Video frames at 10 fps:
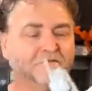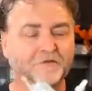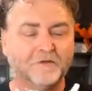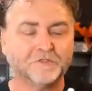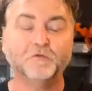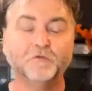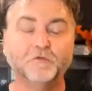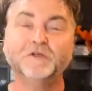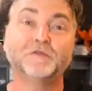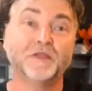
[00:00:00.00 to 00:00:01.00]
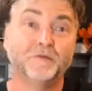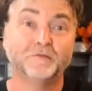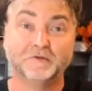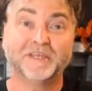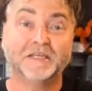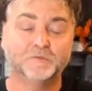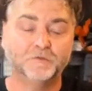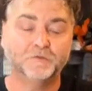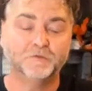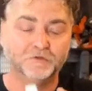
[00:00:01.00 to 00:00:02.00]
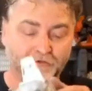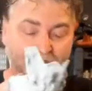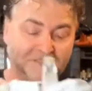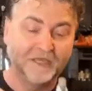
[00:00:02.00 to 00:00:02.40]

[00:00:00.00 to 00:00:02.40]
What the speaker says: That was always the thing that bothered me, was Hasbro toys